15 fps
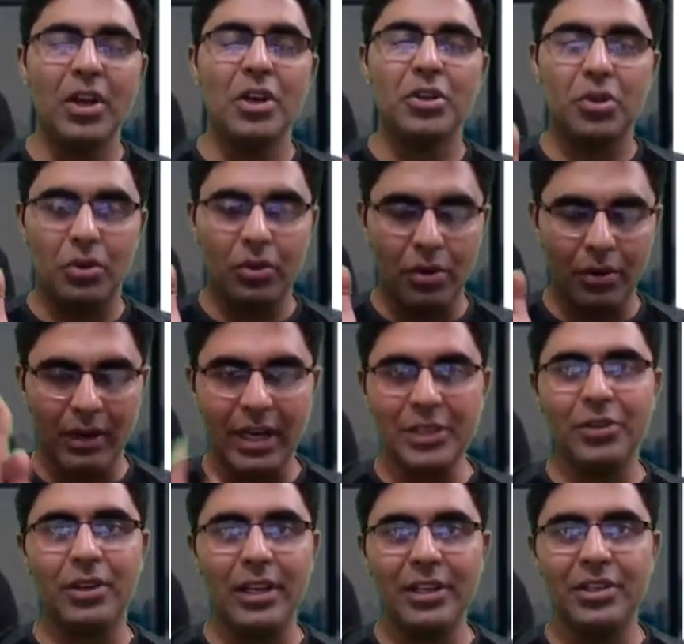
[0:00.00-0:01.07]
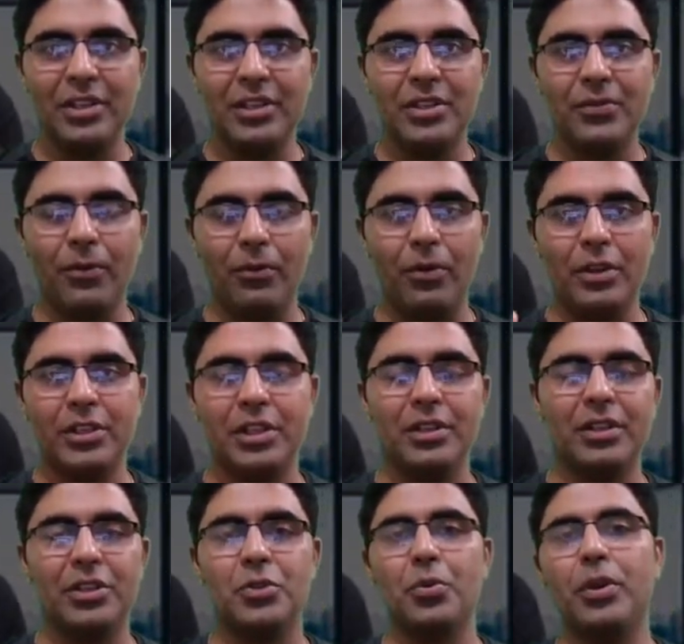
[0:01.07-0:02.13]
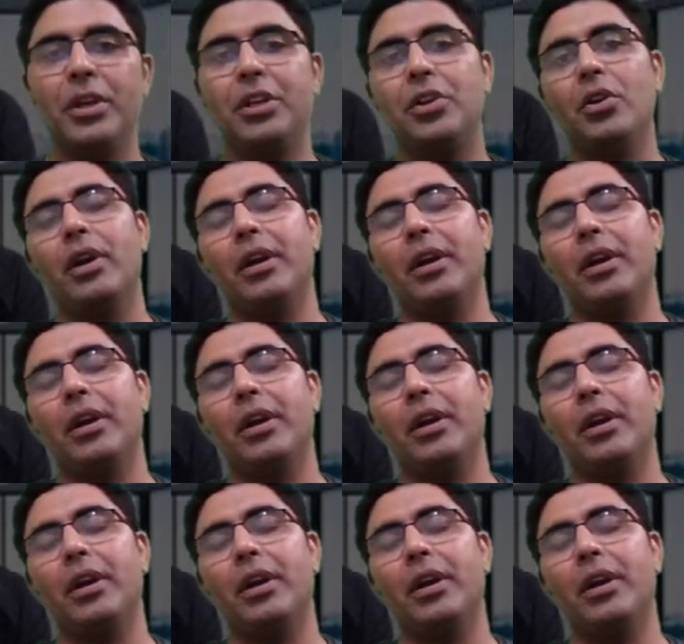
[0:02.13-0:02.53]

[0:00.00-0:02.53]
So congratulations for watching this video.